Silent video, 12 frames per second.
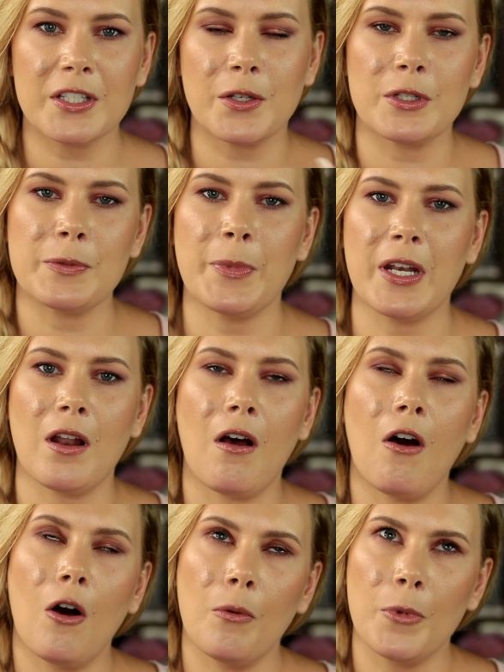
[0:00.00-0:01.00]
so it's been
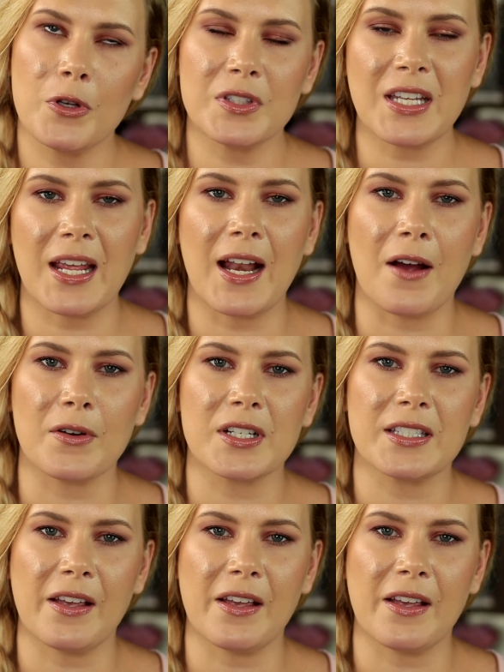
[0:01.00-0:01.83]
almost 8 hours,